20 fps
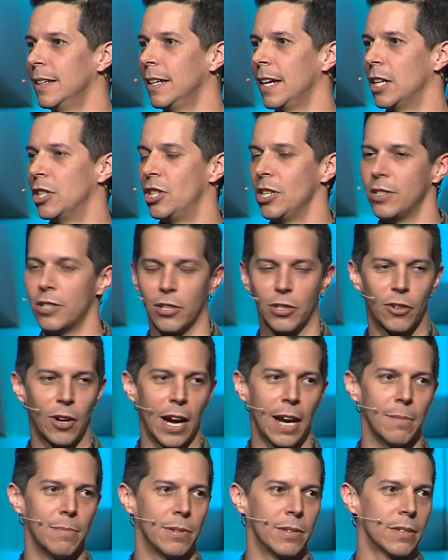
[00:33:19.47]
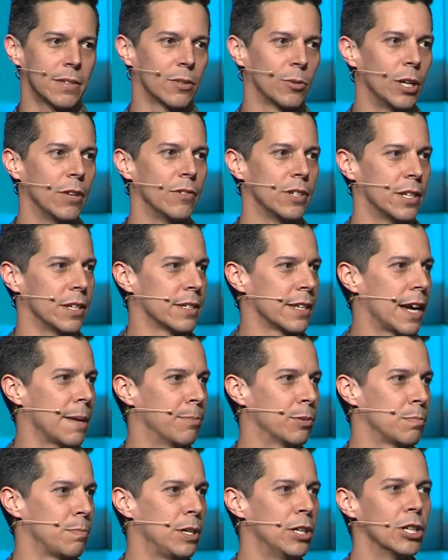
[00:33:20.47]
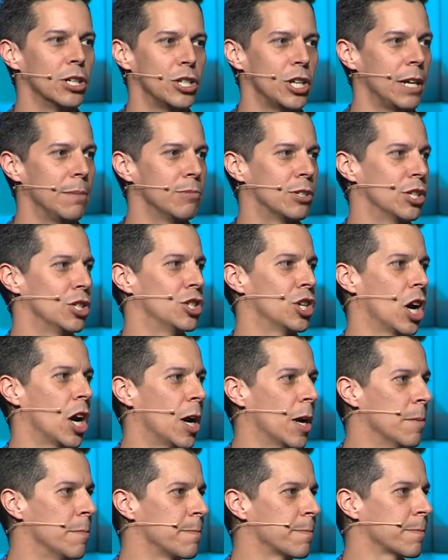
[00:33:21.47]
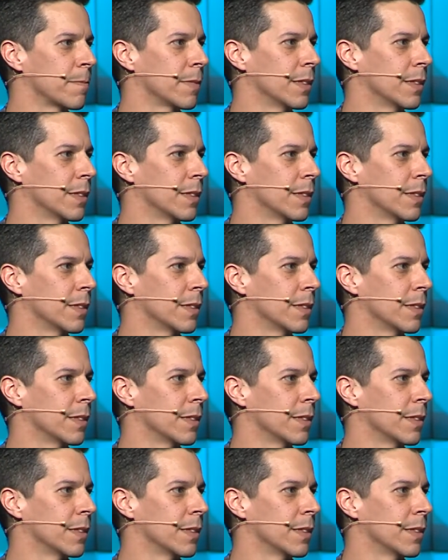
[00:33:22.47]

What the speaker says: And Jesus grabs three of his disciples, Peter, James, and John,